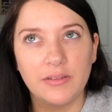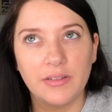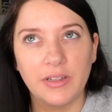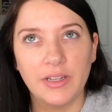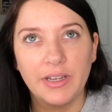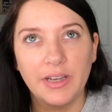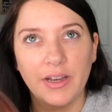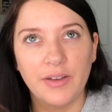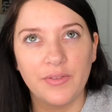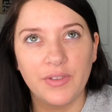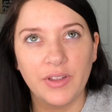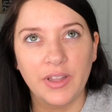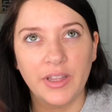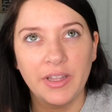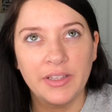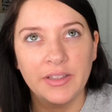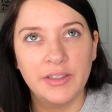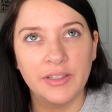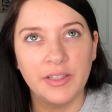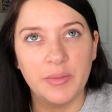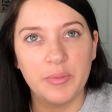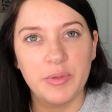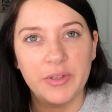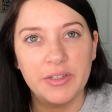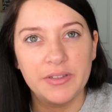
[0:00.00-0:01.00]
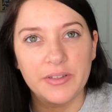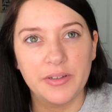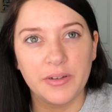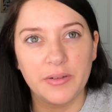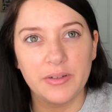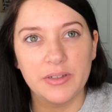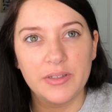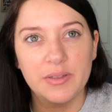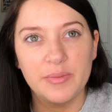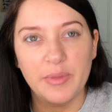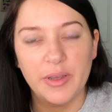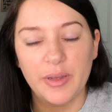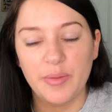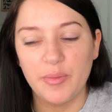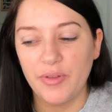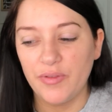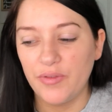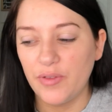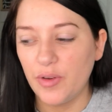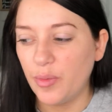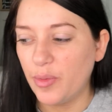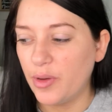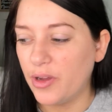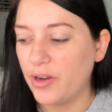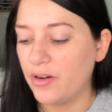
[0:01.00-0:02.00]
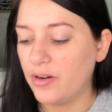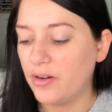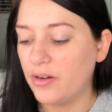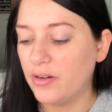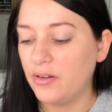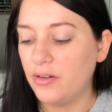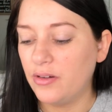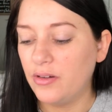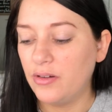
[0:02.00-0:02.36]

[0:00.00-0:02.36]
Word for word: Like I feel like lemons always make me feel better.